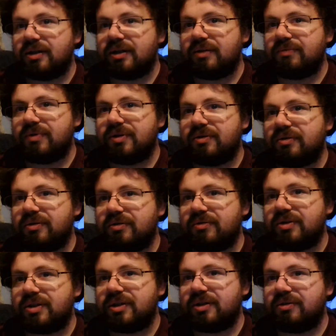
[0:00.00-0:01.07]
even though they're
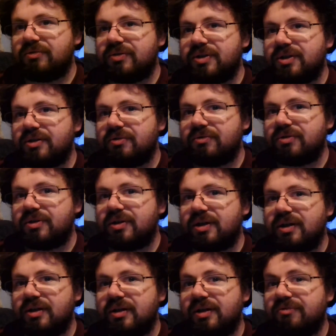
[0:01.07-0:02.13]
a single celled
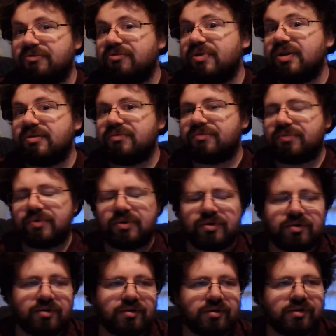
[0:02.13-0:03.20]
thing, they live.
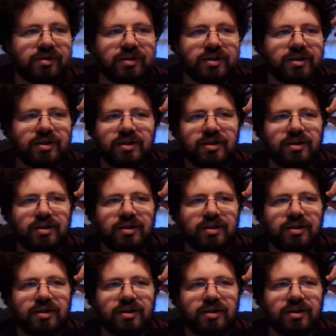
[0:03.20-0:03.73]
Eh,